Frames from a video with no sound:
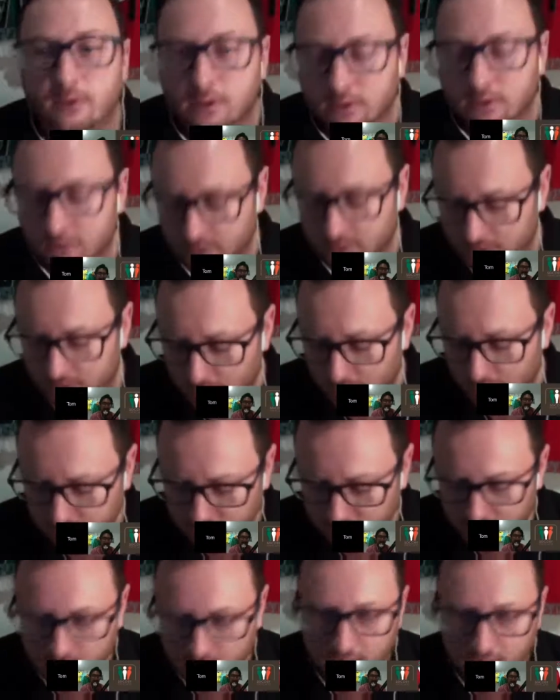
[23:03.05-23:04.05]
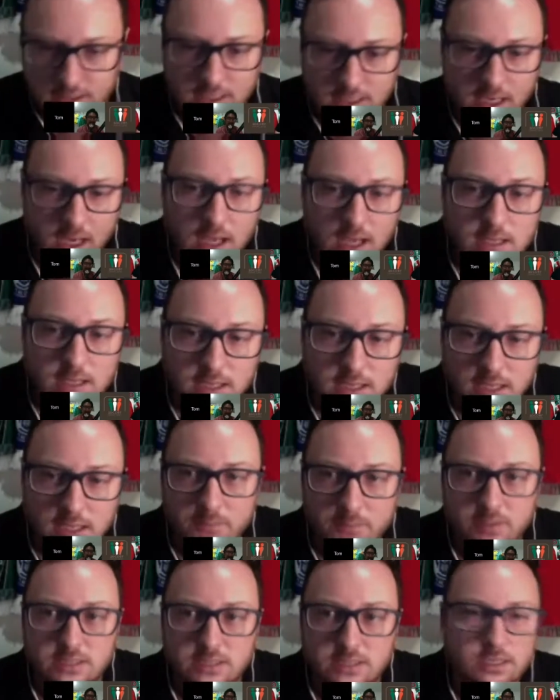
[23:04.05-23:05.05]
I'll sign the
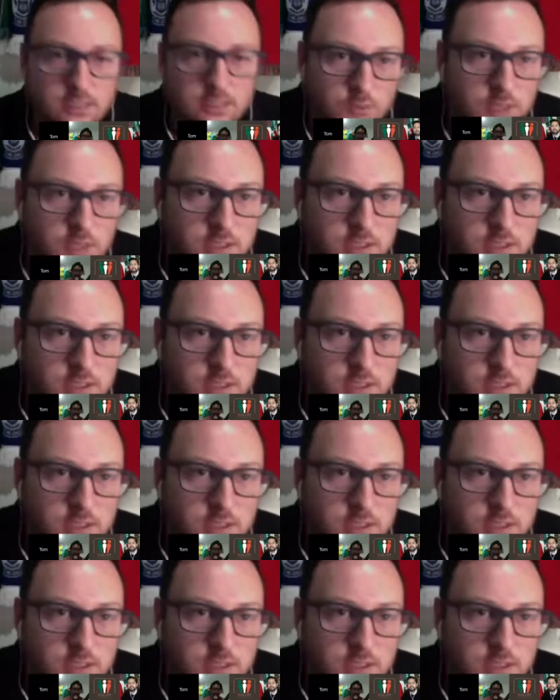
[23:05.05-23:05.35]
petition, Wiso.